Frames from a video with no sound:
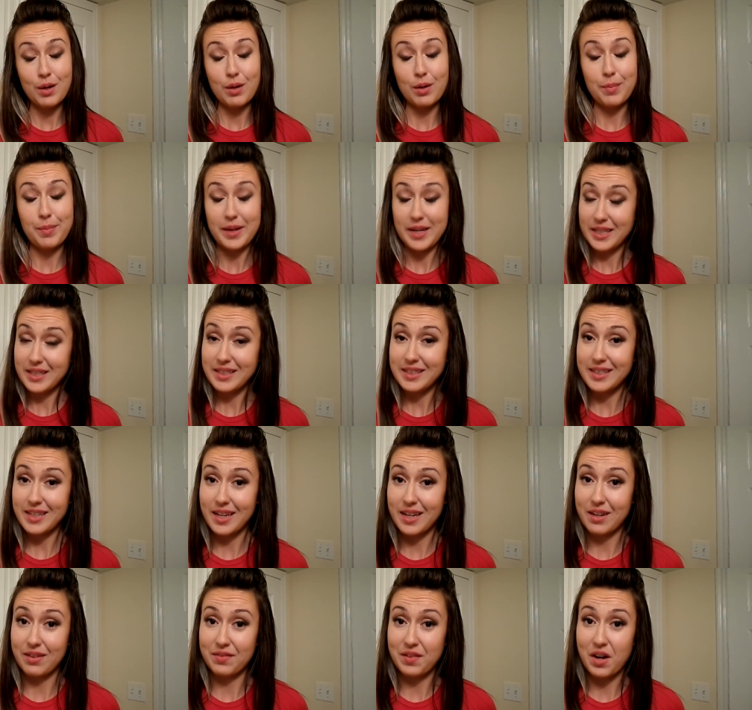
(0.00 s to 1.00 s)
repent
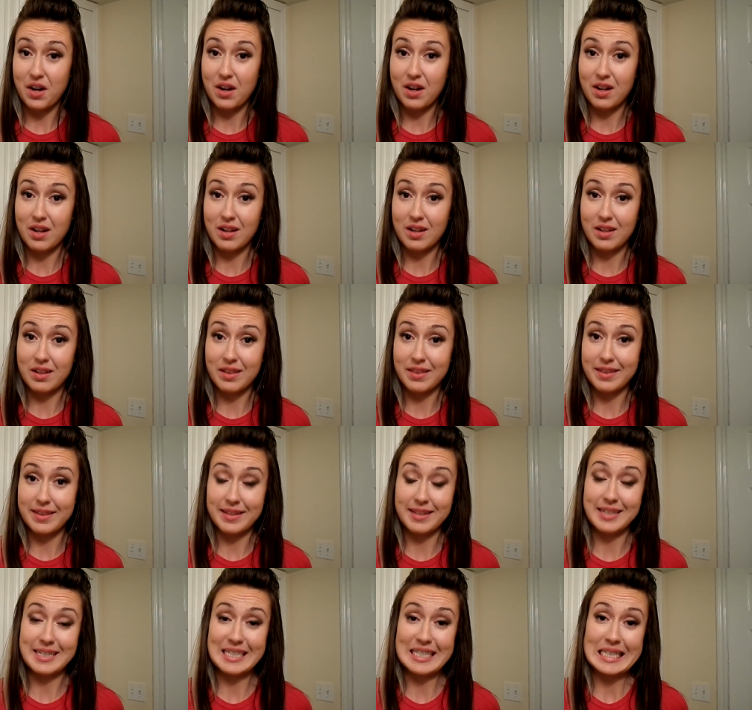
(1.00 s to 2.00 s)
of all
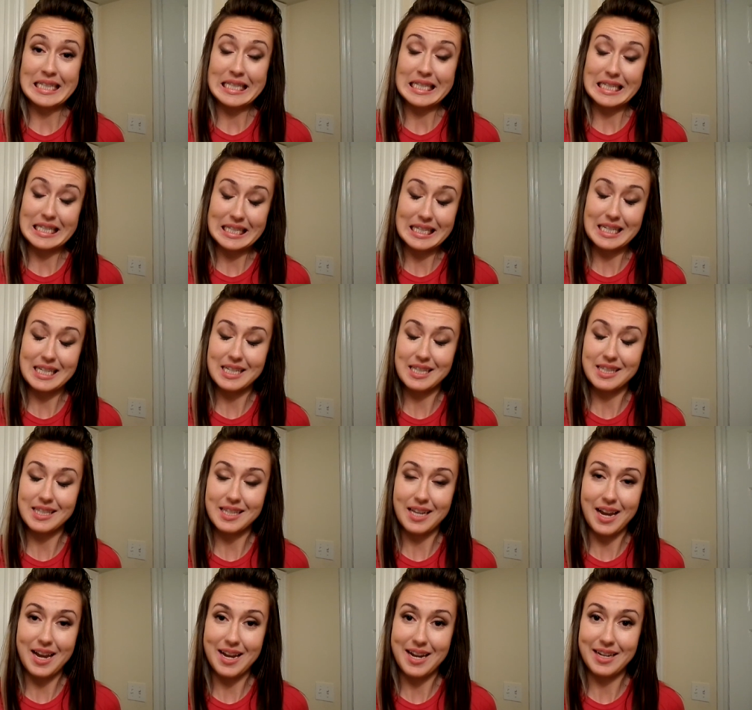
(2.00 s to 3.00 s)
the sins
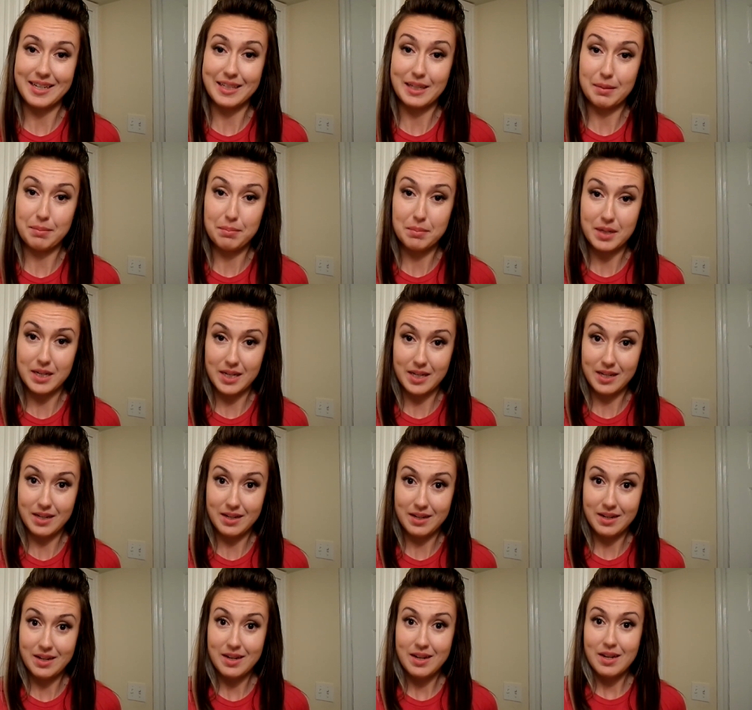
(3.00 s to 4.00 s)
I had
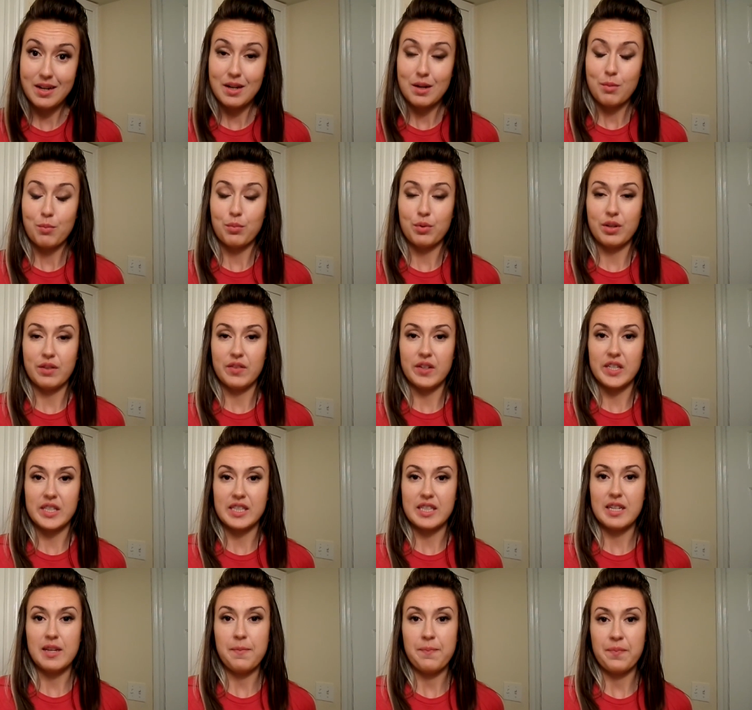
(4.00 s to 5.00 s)
committed
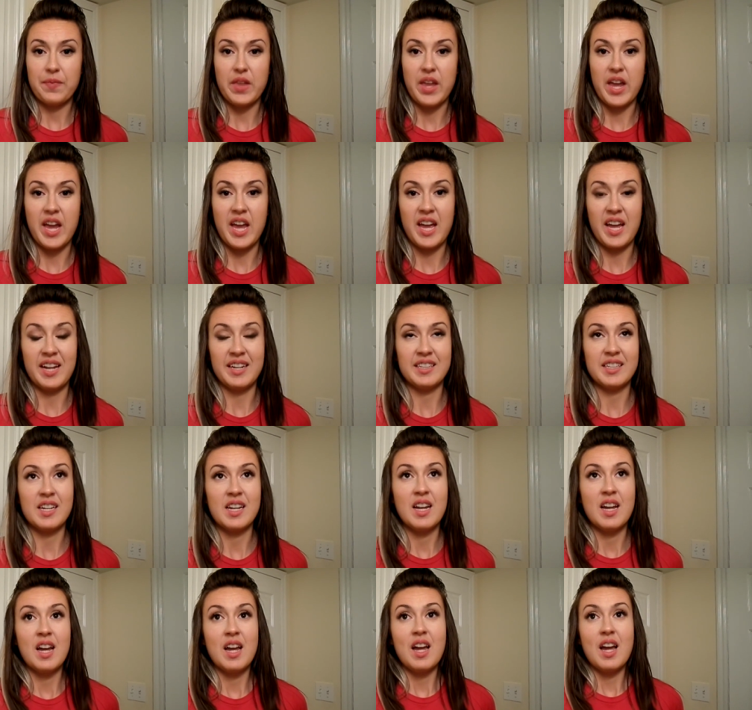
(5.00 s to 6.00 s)
previously, and
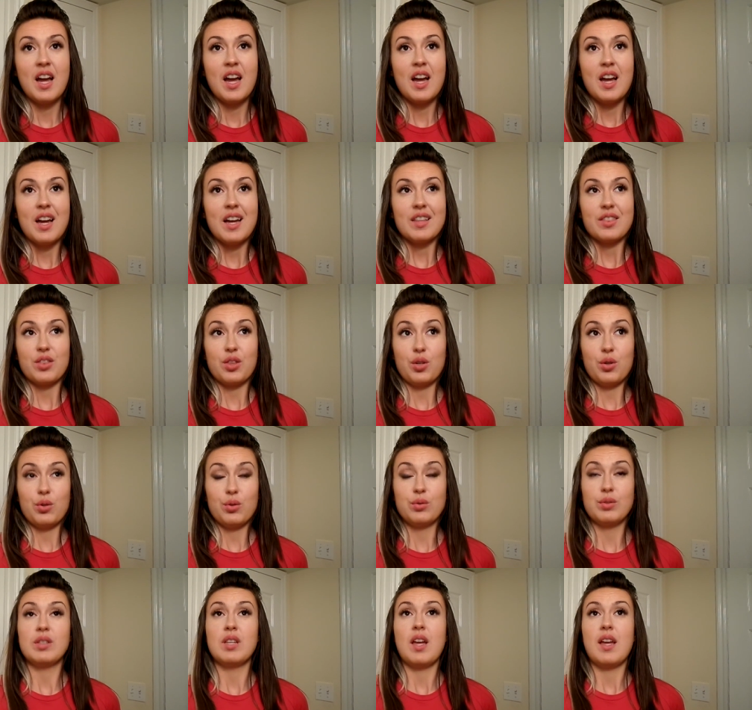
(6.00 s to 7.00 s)

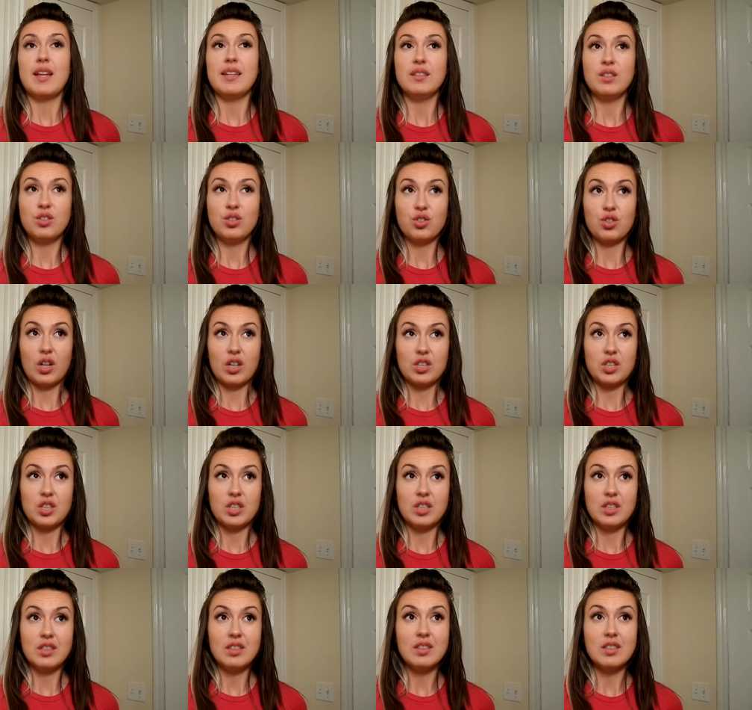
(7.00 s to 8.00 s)
those
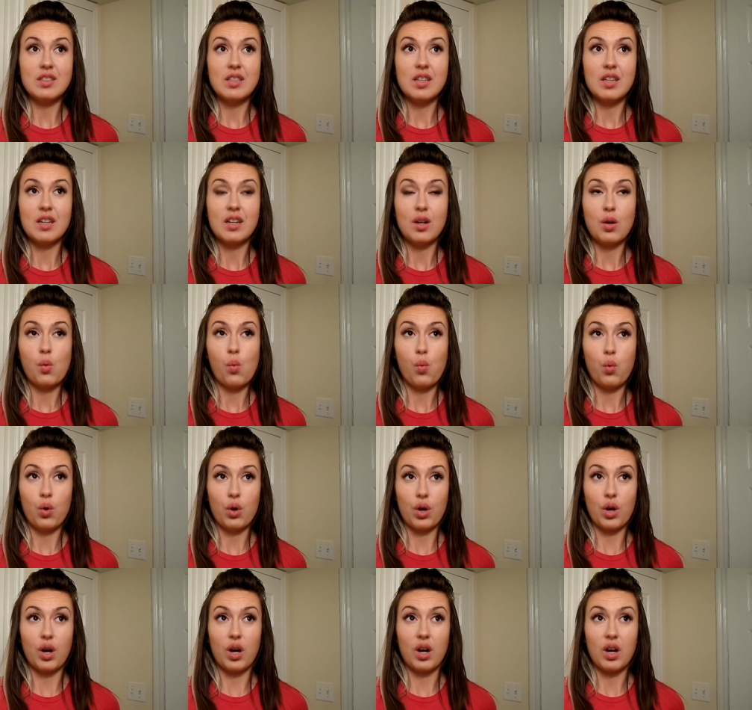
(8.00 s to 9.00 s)
instructions
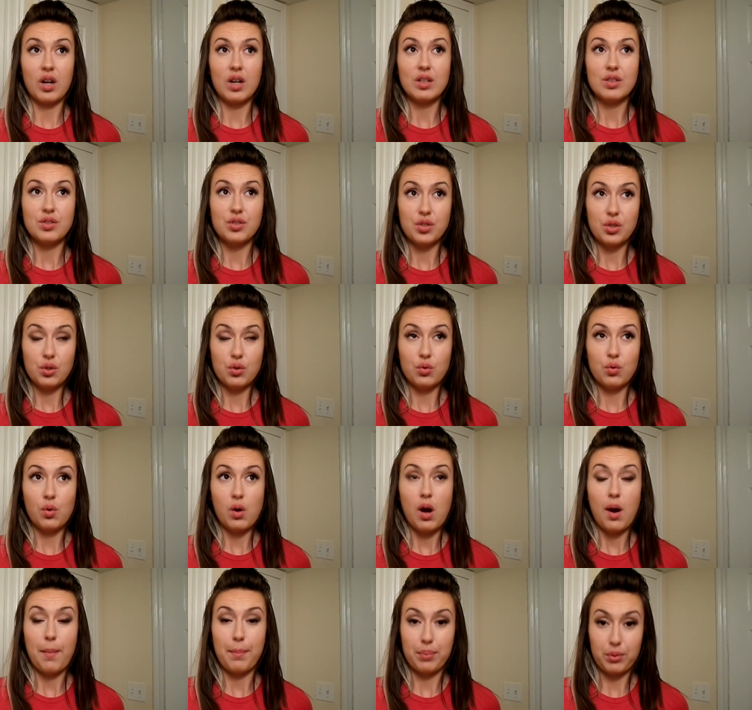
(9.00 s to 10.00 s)
were to
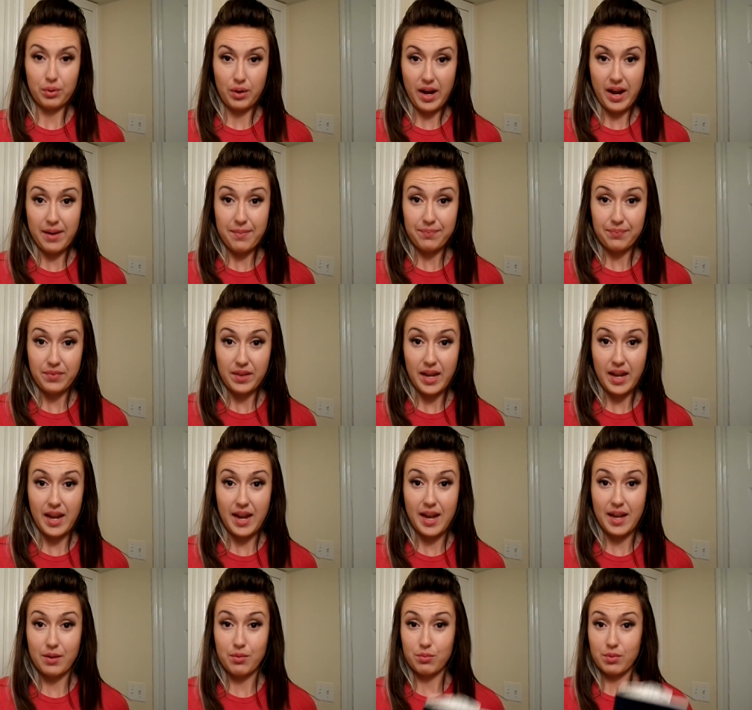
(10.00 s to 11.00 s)
pray
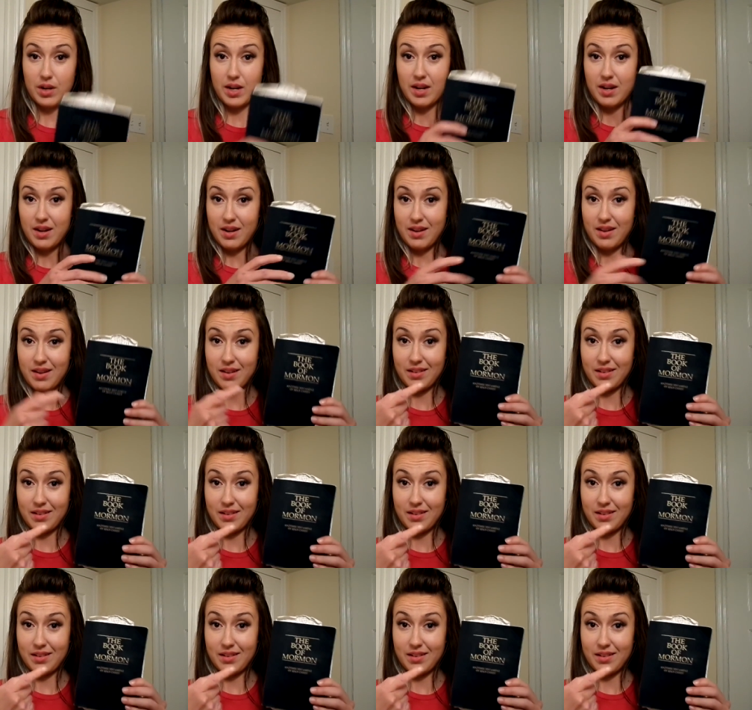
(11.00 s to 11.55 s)
and read